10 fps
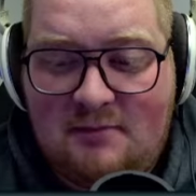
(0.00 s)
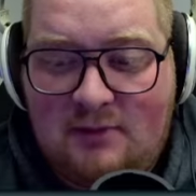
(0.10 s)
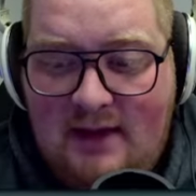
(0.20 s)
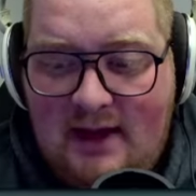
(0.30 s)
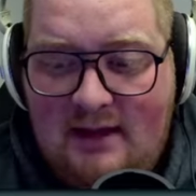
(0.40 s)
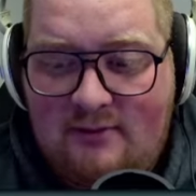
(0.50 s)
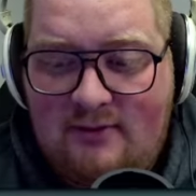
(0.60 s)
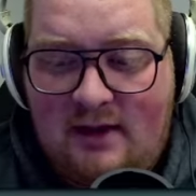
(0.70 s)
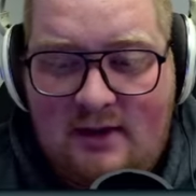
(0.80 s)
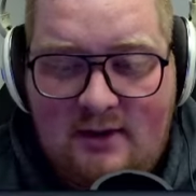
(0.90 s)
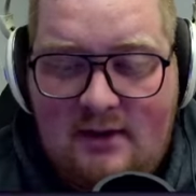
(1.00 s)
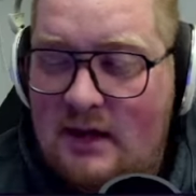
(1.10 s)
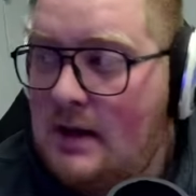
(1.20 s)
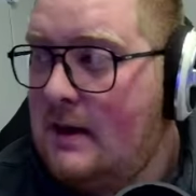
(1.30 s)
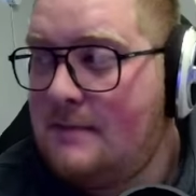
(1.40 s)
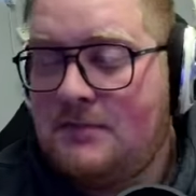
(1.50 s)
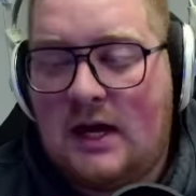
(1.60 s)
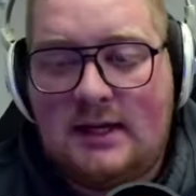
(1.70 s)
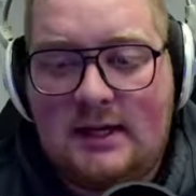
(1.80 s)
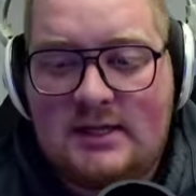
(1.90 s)
plant or the heart
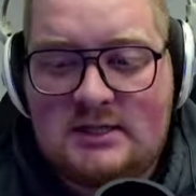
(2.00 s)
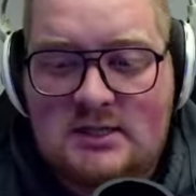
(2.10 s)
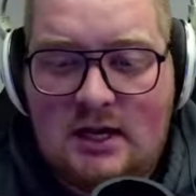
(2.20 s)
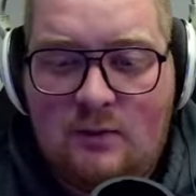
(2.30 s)
unless